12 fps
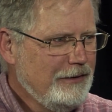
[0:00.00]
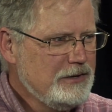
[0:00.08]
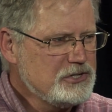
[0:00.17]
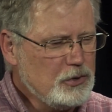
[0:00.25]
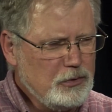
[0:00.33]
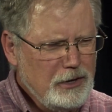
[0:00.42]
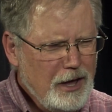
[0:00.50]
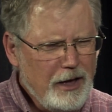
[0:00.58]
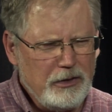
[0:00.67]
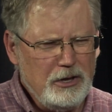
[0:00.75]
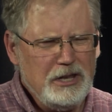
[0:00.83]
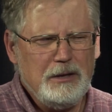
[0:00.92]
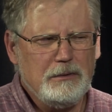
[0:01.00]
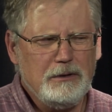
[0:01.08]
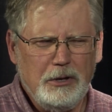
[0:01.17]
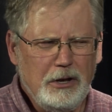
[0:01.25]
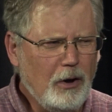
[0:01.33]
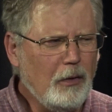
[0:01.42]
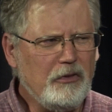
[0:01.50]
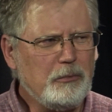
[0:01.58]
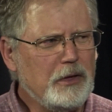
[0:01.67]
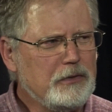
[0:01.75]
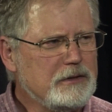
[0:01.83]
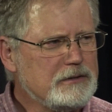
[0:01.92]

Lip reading: So yeah, you need all these methods.